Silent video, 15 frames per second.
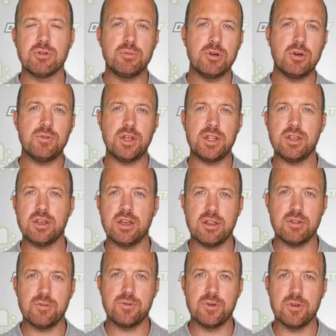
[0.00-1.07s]
remove anything
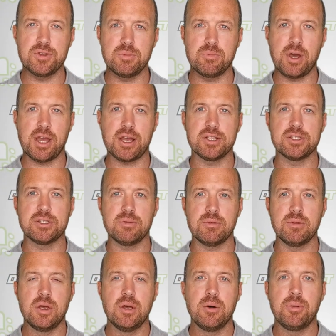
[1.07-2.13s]
into the foods and packets
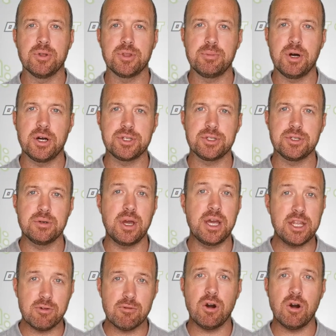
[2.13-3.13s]
and put them onto any